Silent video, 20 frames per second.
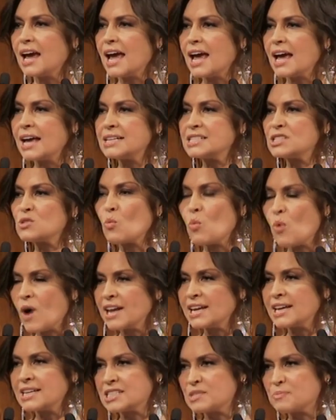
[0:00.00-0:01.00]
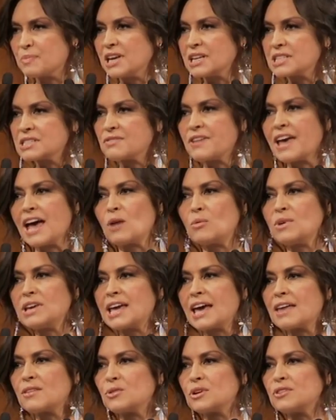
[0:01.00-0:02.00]
as one aspect of how we
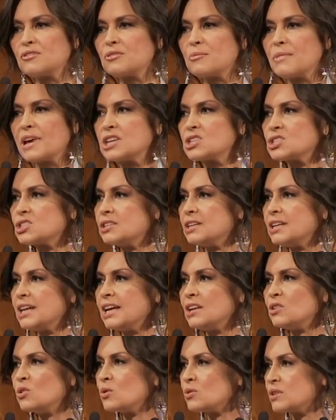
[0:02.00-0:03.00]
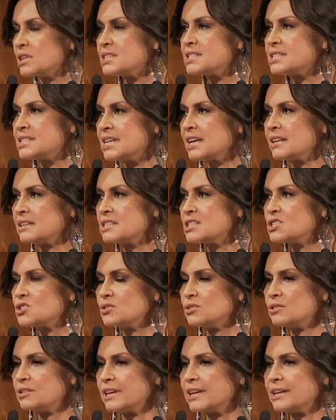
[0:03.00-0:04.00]
gather information in order to tell a
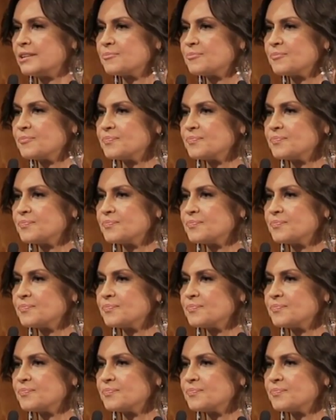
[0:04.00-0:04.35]
story.